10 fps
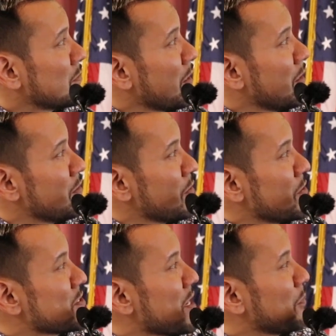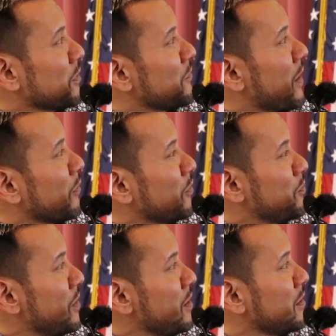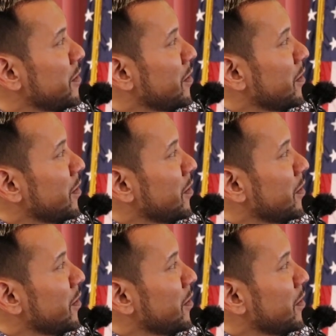Right, another example of that would be,